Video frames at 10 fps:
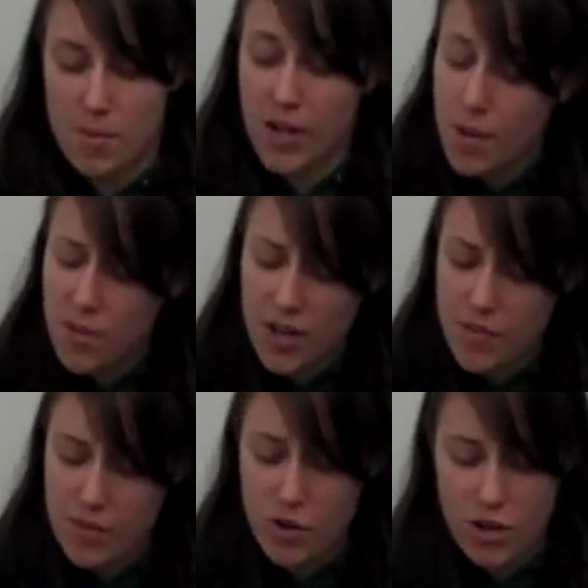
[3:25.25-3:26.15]
A couple that
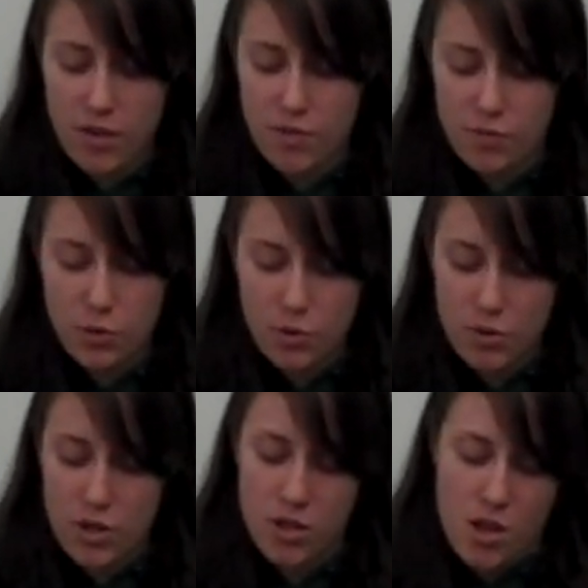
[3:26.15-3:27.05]
I've never heard of, the
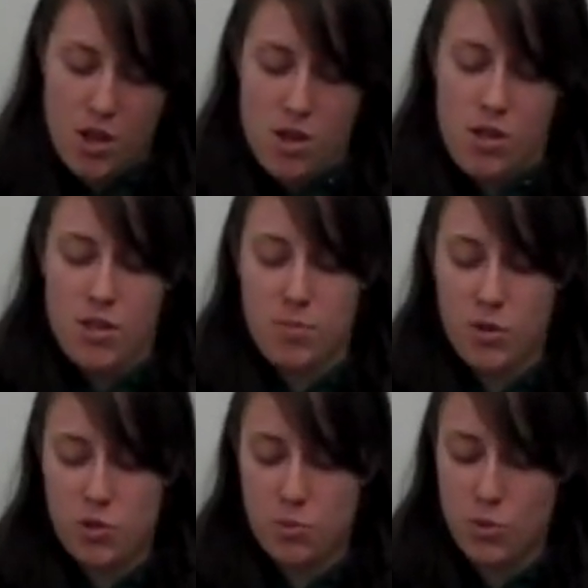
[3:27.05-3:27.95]
Fukuda, the
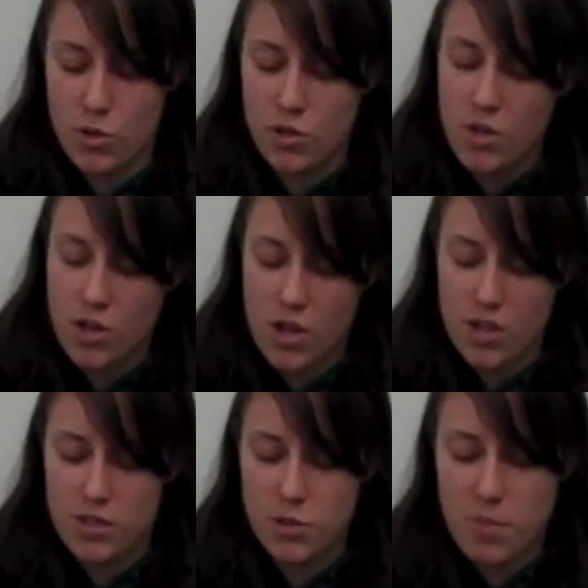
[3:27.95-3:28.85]
push-pull,
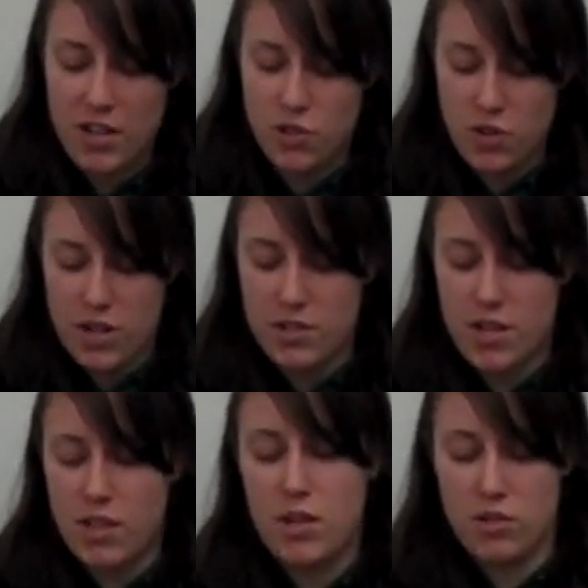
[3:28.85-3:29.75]
supine
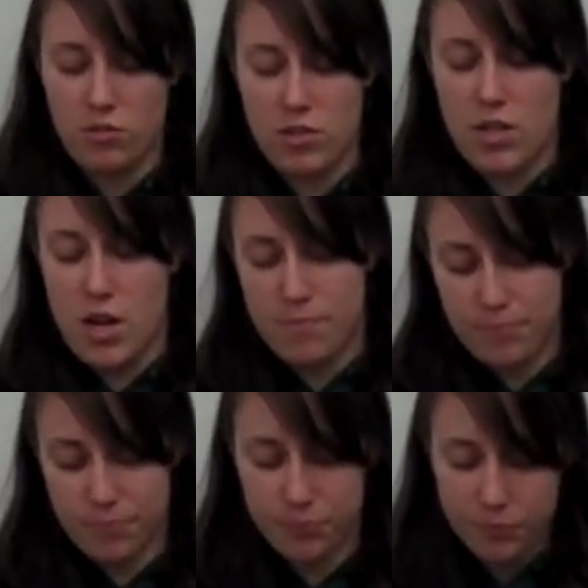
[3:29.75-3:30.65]
stress, and then a sulcosine.
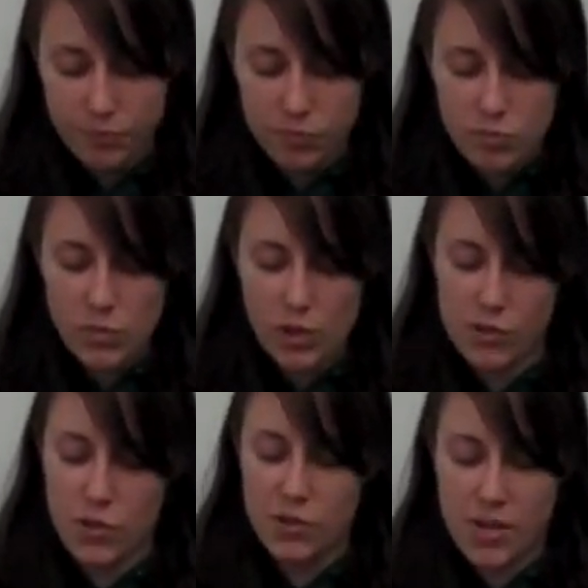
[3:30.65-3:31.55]

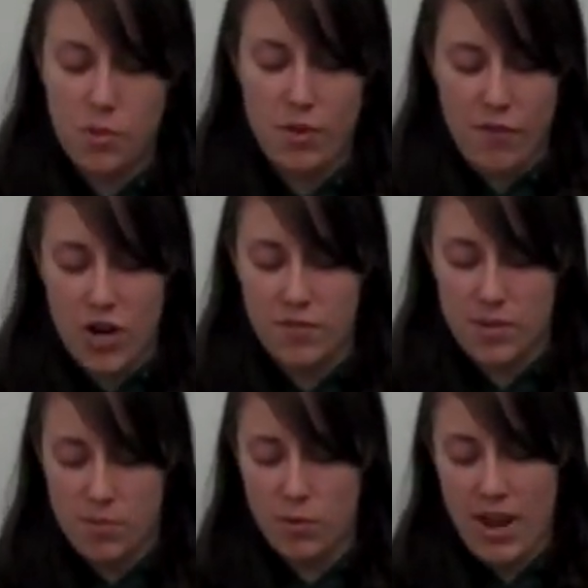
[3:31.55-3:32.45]
So some that we've heard of,
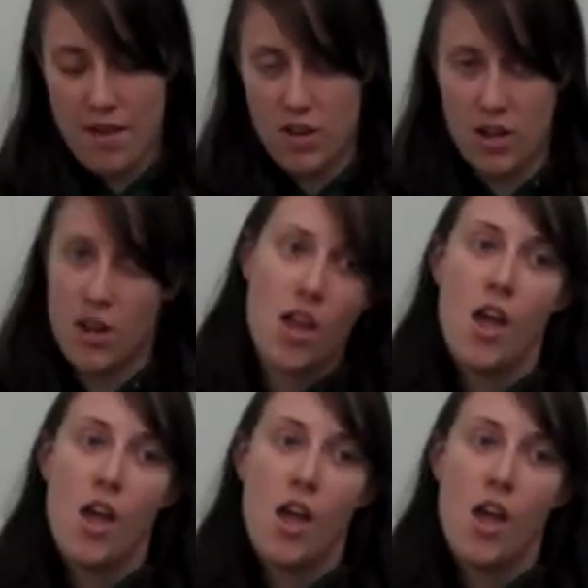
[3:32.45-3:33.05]
some that we haven't.